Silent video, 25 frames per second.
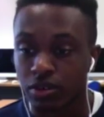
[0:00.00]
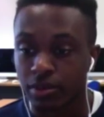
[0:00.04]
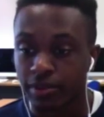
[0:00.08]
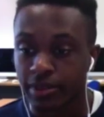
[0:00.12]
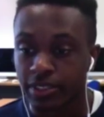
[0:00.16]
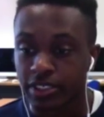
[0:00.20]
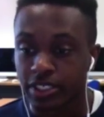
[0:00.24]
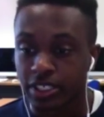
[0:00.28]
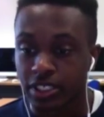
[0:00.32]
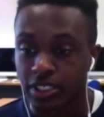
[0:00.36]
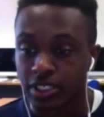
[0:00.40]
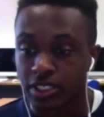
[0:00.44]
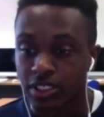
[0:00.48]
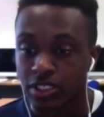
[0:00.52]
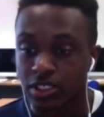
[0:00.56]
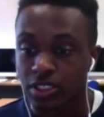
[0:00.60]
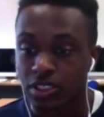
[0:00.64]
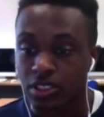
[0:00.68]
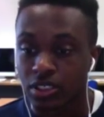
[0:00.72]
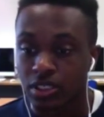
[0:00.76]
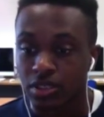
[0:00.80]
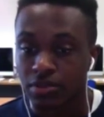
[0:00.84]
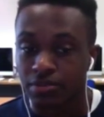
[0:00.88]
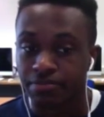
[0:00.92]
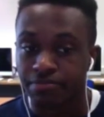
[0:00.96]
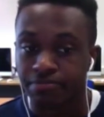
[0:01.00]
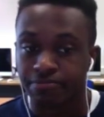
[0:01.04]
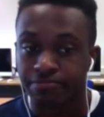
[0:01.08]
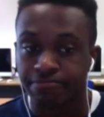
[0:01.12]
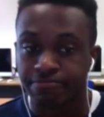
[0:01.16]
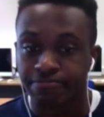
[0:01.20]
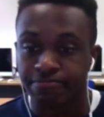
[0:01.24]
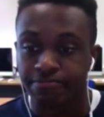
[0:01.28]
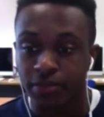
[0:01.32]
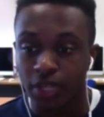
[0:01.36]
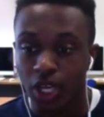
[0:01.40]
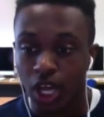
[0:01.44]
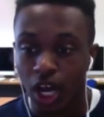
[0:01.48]
Raster
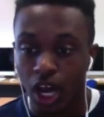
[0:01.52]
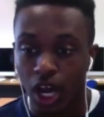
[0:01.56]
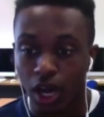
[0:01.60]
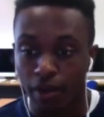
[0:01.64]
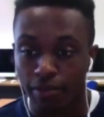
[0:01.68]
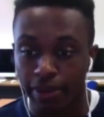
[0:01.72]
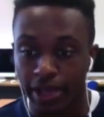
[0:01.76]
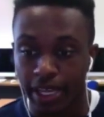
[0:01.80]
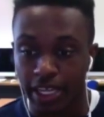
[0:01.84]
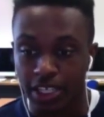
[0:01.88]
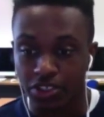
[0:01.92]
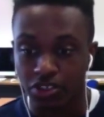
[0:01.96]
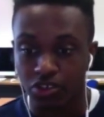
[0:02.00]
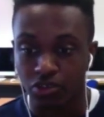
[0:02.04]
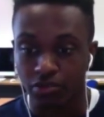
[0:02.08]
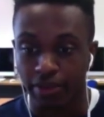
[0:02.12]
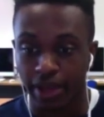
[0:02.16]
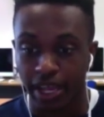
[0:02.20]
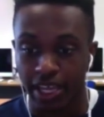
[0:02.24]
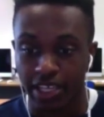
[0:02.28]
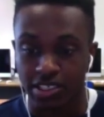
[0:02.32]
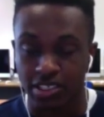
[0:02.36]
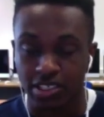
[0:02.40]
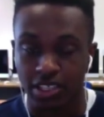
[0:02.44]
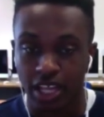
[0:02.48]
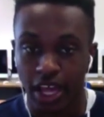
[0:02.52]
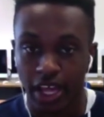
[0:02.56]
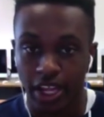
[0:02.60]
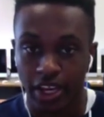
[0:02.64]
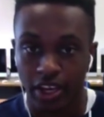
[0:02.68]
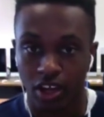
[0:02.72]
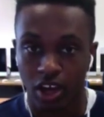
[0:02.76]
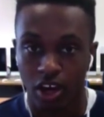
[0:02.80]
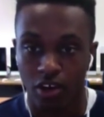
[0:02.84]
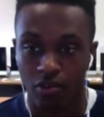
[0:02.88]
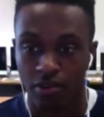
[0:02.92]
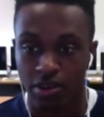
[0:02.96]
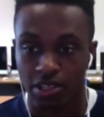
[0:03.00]
images are
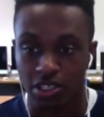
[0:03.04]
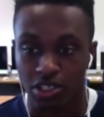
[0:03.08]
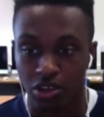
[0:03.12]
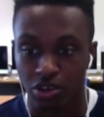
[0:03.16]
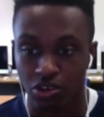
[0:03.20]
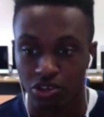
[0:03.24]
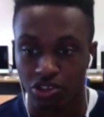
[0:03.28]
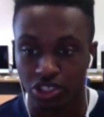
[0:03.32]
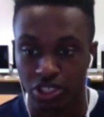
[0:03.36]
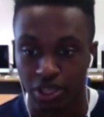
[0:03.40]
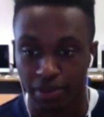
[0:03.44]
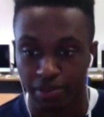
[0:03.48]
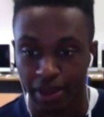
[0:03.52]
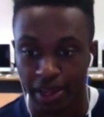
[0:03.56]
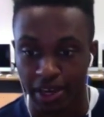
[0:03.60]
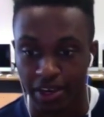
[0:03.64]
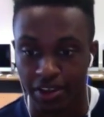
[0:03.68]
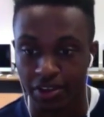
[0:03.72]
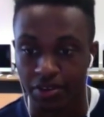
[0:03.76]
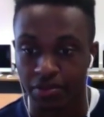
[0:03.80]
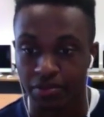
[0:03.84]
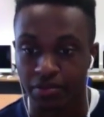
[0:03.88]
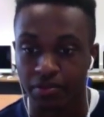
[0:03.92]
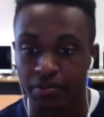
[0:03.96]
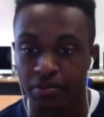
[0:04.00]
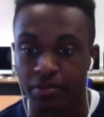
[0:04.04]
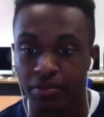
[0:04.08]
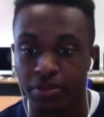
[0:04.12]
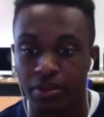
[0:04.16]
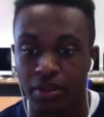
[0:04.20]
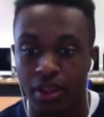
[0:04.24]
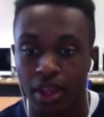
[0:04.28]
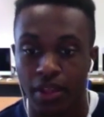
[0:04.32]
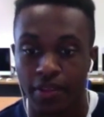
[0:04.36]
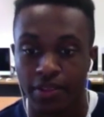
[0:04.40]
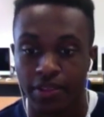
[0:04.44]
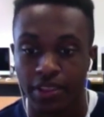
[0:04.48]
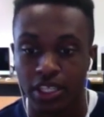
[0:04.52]
pixel-based and are resolution
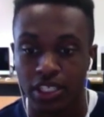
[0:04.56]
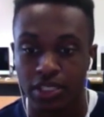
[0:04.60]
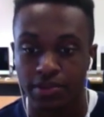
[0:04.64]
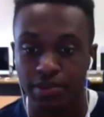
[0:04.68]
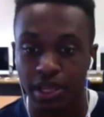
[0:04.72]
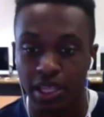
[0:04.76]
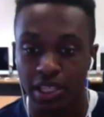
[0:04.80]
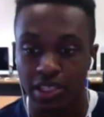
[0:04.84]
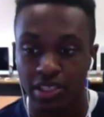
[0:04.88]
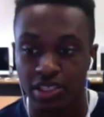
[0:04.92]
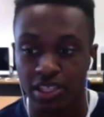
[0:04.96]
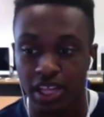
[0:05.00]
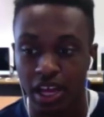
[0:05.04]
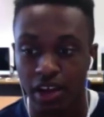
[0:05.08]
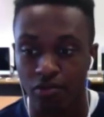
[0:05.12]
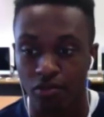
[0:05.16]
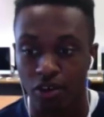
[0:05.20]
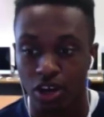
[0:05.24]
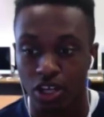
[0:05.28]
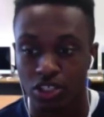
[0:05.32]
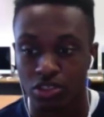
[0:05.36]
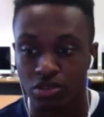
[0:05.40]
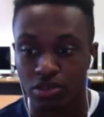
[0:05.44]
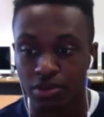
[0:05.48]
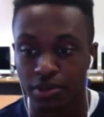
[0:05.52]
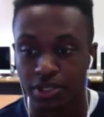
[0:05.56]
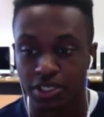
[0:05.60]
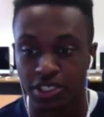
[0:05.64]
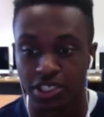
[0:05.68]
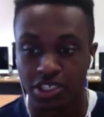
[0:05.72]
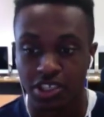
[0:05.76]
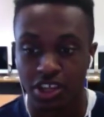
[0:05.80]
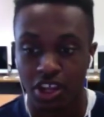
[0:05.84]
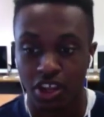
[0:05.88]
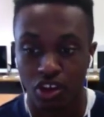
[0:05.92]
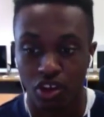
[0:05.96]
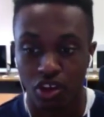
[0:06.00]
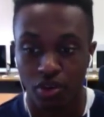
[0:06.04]
dependent. This means that
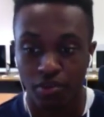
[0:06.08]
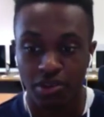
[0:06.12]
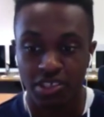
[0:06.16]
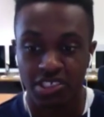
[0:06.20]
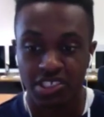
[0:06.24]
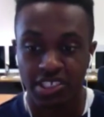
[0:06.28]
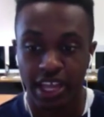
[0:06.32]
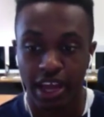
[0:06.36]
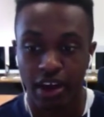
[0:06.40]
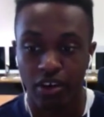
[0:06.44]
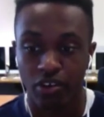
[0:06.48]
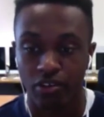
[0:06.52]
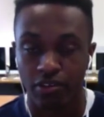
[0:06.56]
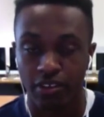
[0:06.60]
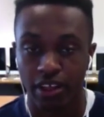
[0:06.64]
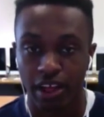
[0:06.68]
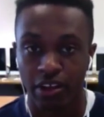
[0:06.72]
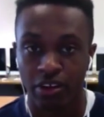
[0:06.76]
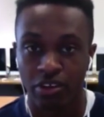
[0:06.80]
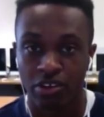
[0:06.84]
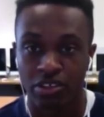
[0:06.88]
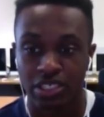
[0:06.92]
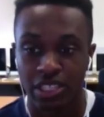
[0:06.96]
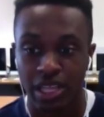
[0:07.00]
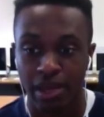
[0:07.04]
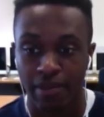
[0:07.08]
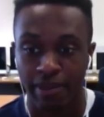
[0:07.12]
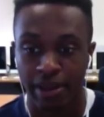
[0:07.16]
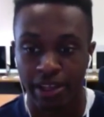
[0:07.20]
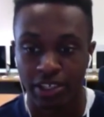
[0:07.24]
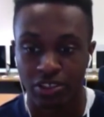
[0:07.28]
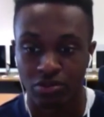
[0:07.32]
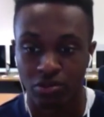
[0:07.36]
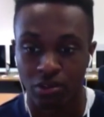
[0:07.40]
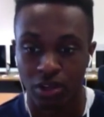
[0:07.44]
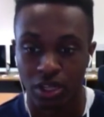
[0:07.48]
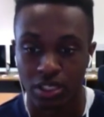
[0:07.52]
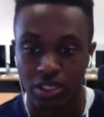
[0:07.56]
raster images cannot be scaled without
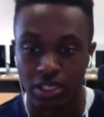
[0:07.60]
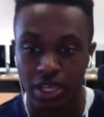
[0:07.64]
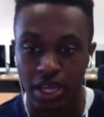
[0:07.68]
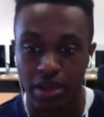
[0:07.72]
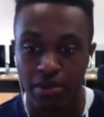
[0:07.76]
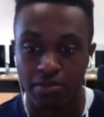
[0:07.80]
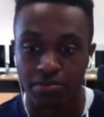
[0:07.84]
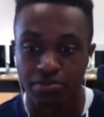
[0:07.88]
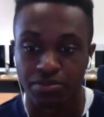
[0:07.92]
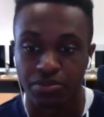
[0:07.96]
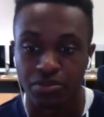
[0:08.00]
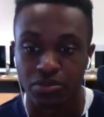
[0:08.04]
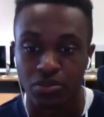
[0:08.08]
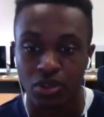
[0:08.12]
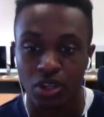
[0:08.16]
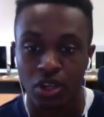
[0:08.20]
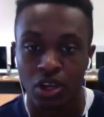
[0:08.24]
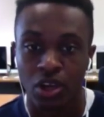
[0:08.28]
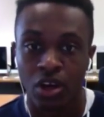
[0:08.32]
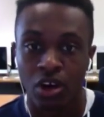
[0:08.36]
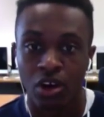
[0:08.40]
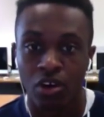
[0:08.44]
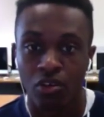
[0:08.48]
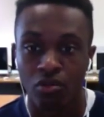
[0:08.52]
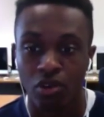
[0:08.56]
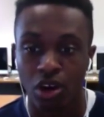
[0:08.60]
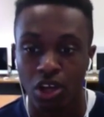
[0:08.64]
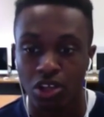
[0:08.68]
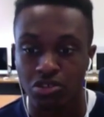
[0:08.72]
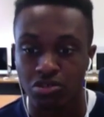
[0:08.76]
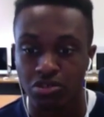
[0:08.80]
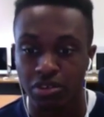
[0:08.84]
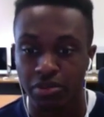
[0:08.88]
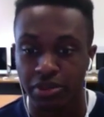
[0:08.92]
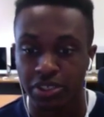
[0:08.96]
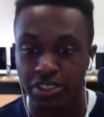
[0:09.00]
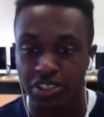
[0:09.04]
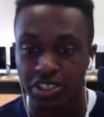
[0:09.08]
losing their picture quality.
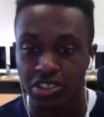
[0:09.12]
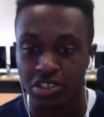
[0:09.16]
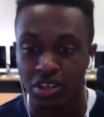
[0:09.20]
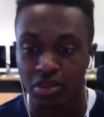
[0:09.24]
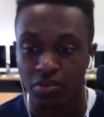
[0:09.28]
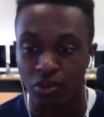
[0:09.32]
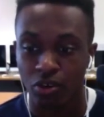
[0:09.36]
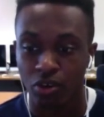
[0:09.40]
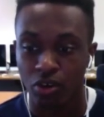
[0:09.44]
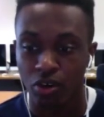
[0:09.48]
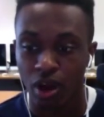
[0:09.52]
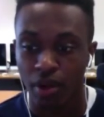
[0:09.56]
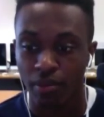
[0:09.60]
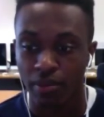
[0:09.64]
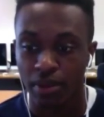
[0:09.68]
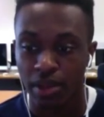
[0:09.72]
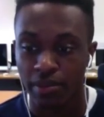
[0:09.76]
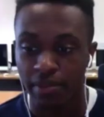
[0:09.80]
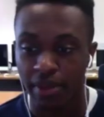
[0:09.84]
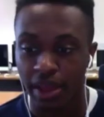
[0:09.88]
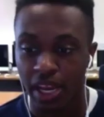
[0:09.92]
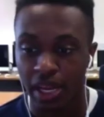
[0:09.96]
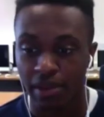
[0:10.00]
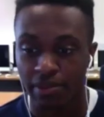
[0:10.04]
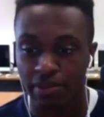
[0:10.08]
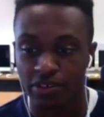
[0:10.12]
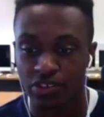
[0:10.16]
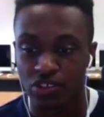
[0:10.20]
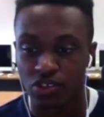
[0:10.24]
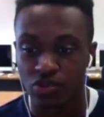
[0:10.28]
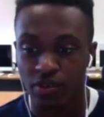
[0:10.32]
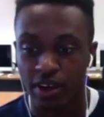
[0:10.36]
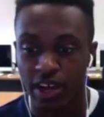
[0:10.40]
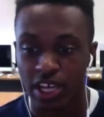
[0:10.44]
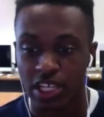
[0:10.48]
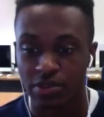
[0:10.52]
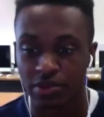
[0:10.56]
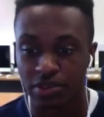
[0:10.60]
Raster images are more commonly
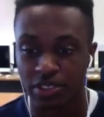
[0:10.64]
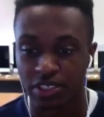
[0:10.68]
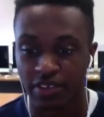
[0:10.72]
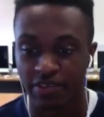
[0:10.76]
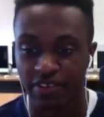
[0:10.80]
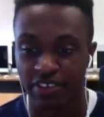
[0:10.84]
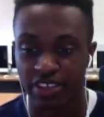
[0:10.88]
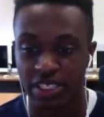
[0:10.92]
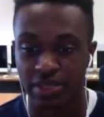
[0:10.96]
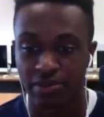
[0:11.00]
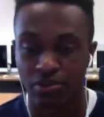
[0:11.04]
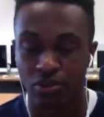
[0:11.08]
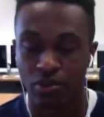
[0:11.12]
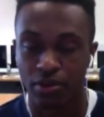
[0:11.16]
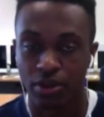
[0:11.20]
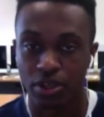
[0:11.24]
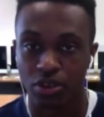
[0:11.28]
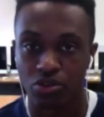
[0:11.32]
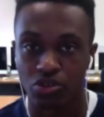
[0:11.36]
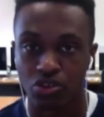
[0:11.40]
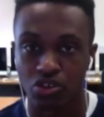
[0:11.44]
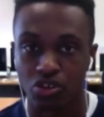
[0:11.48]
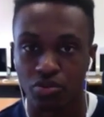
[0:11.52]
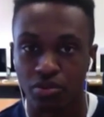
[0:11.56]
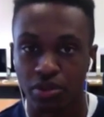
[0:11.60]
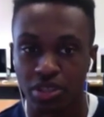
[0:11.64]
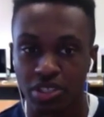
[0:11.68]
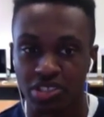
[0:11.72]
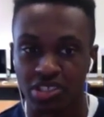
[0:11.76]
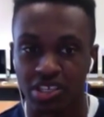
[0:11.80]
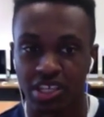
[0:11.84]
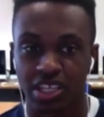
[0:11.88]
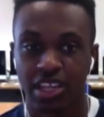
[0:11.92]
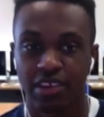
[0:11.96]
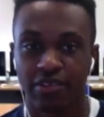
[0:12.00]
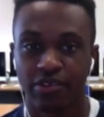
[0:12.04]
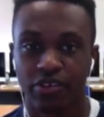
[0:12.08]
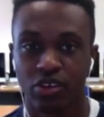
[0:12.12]
made up of squares which are visible when you
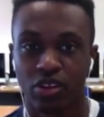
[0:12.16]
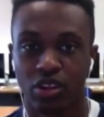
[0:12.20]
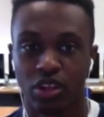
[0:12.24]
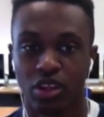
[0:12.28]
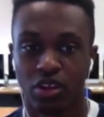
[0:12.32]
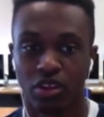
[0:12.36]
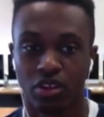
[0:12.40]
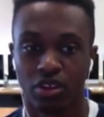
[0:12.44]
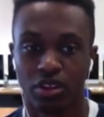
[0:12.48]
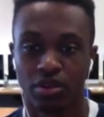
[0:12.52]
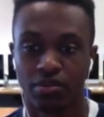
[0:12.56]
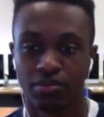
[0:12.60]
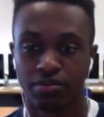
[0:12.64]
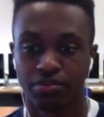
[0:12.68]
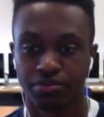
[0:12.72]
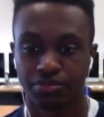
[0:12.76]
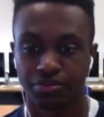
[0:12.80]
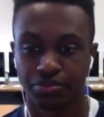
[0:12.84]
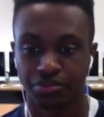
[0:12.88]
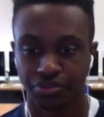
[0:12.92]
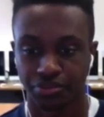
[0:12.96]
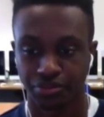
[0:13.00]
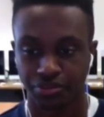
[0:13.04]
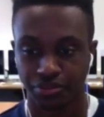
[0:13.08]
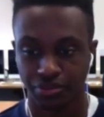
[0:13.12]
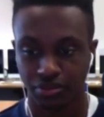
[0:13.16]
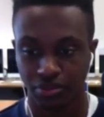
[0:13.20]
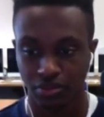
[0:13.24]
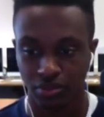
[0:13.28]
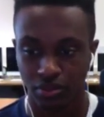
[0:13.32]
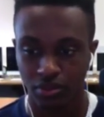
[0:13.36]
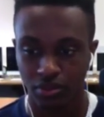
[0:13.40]
zoom in significantly on them.